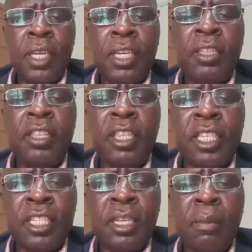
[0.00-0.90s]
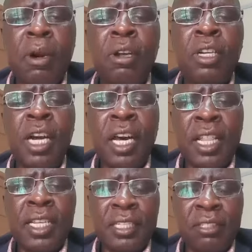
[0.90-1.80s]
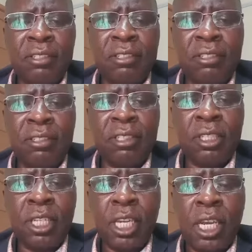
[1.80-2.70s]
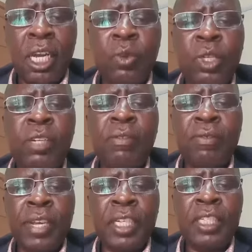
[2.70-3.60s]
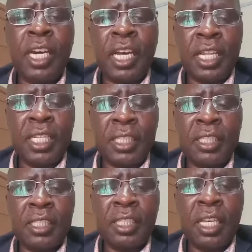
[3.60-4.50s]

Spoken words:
He thinks about others and what affect others.